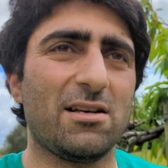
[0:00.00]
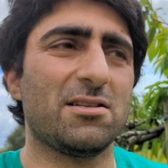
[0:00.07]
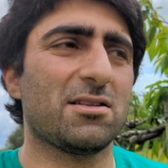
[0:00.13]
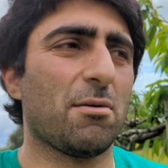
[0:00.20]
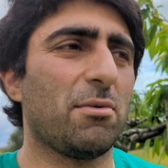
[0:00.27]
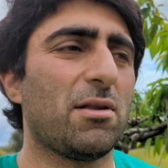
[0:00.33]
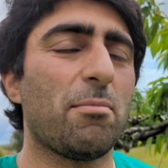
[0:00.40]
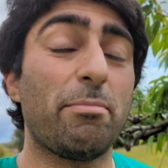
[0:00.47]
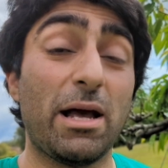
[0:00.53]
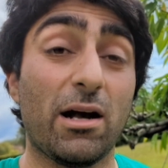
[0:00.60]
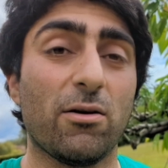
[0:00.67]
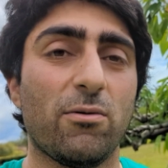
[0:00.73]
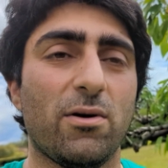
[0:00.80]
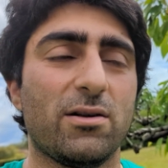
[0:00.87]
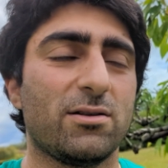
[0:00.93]
Some of the bigger
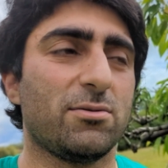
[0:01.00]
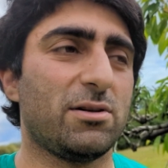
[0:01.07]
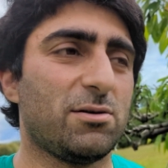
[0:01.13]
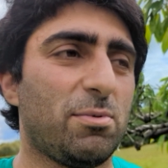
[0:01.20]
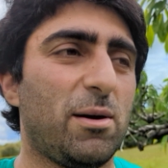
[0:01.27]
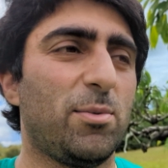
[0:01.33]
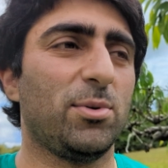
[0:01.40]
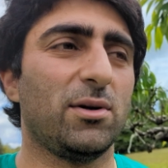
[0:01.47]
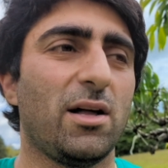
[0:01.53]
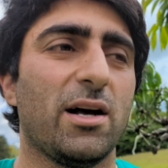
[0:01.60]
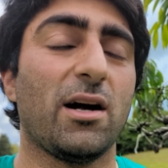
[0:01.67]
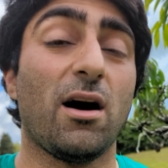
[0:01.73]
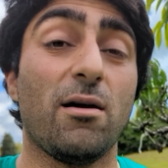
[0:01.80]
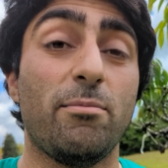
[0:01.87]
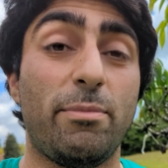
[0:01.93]
ones, which people like,
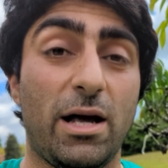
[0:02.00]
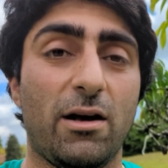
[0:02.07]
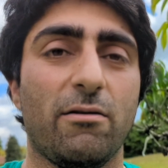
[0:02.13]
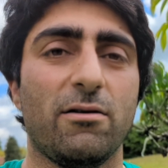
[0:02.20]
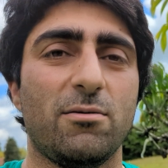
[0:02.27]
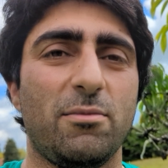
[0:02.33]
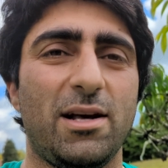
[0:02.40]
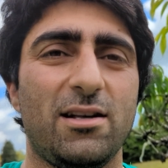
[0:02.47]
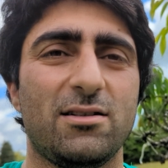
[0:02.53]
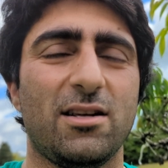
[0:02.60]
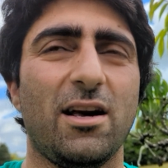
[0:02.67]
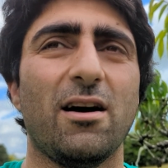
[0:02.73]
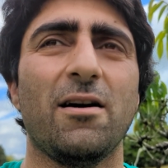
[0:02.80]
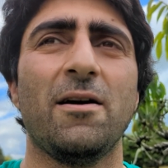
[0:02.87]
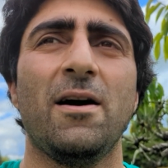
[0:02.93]
are bigger and
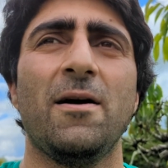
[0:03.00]
meatier.